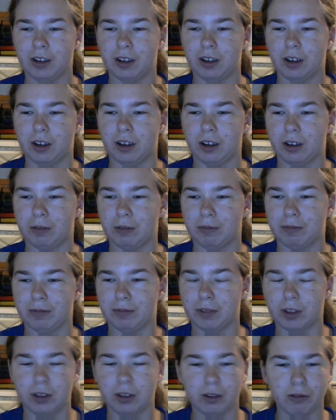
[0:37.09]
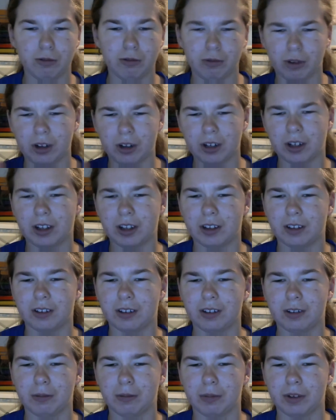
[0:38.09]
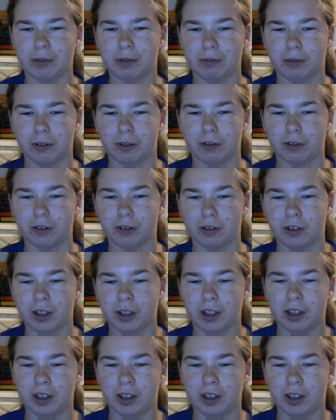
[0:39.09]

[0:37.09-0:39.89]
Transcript: um, still training a little bit more